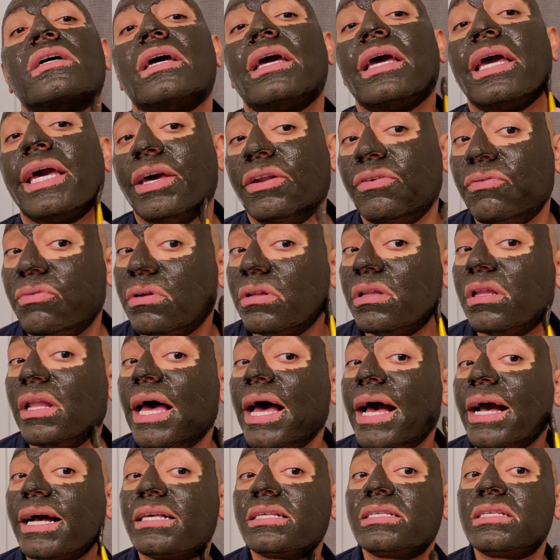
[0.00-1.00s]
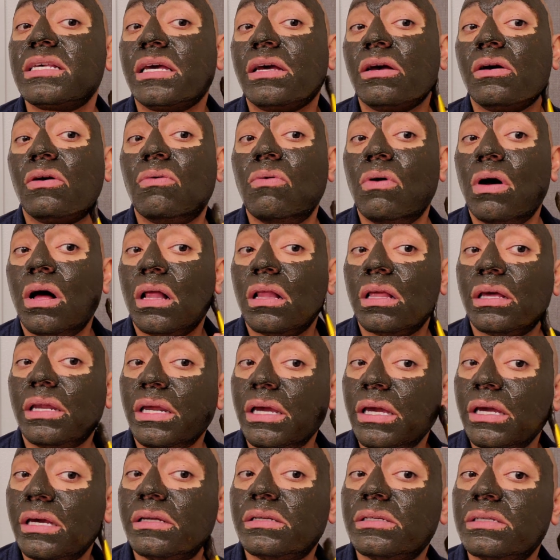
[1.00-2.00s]
and relaxing
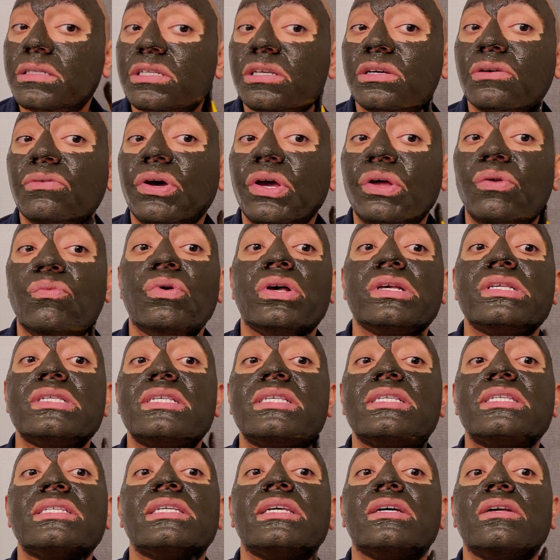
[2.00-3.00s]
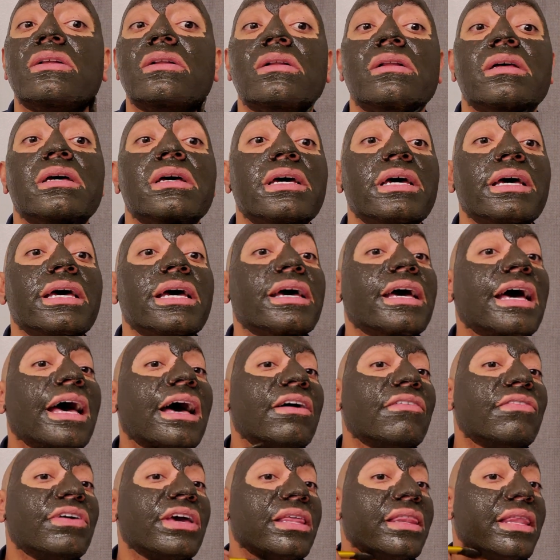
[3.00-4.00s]
quality to it, while still
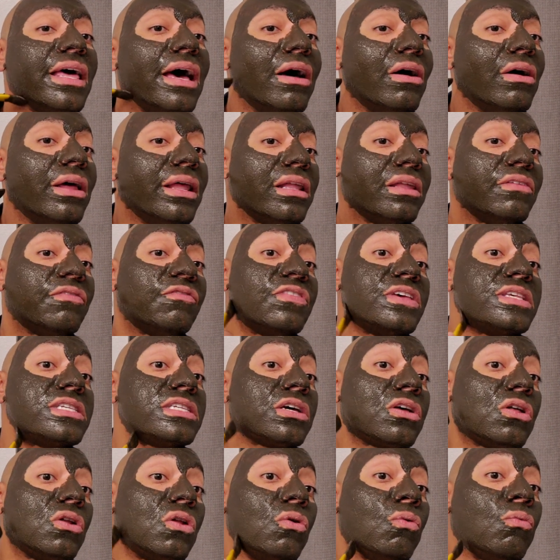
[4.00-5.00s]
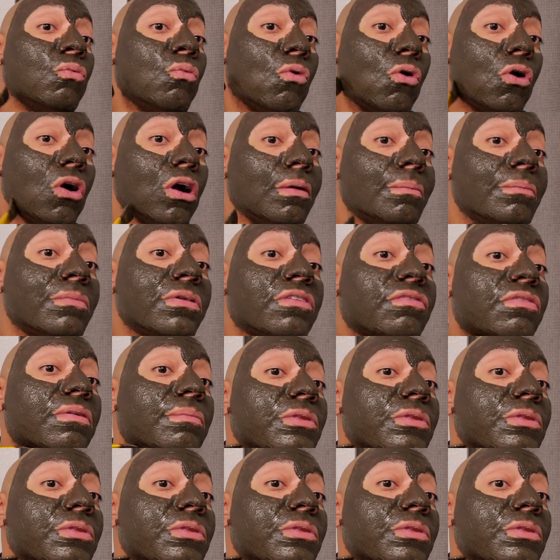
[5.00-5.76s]
having that physical warmth from